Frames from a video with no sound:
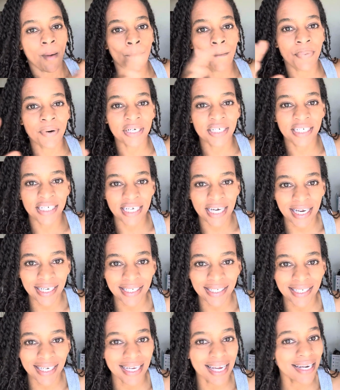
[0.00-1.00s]
but
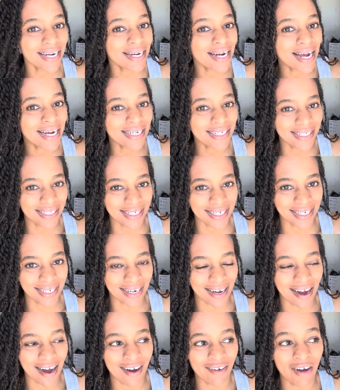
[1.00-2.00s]
just to get an
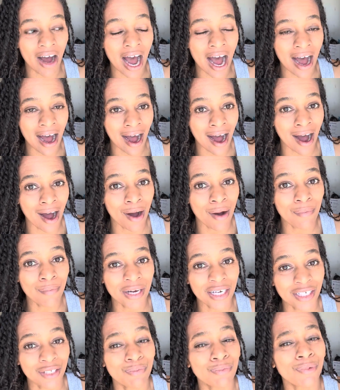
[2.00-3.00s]
idea of how
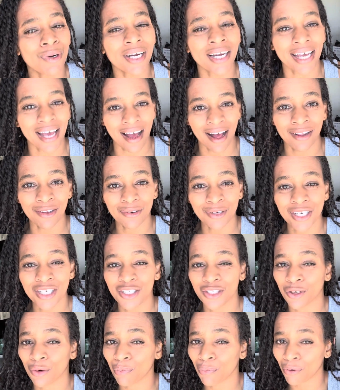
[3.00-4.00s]
much more calories
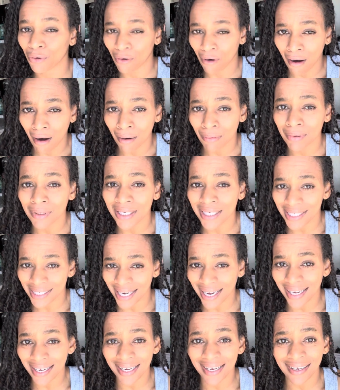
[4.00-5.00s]
you're probably
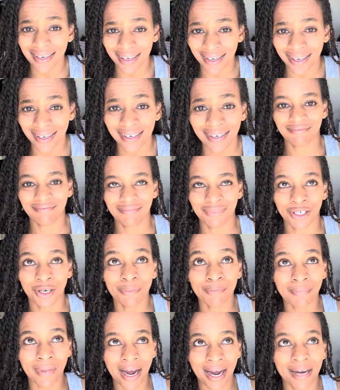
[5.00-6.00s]
taking in, your
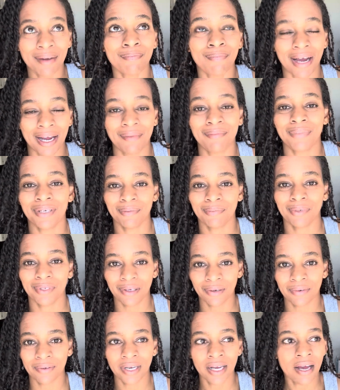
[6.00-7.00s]
mind might be
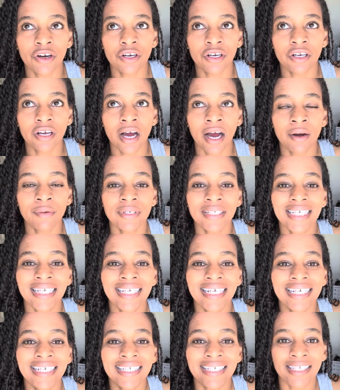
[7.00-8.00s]
blown. I was
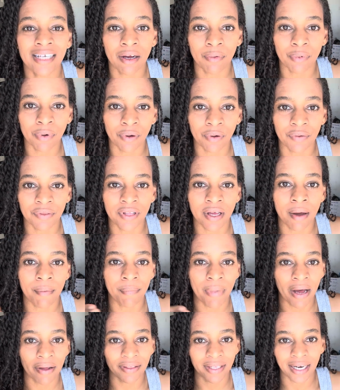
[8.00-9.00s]
eating double the
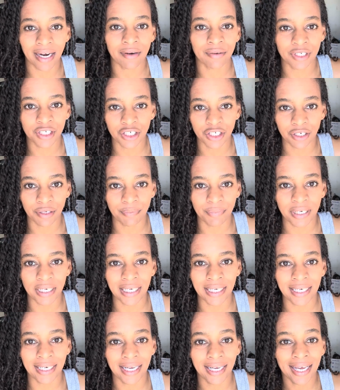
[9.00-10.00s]
amount that I should have been
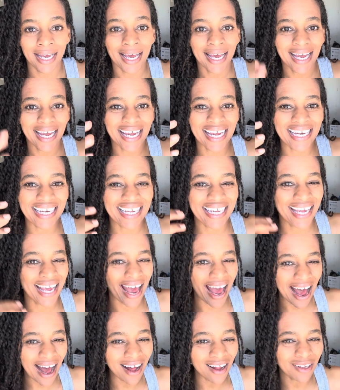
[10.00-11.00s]
eating in
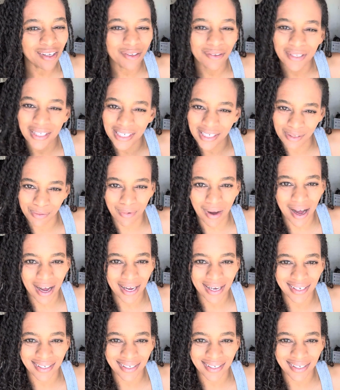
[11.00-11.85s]
calories wise.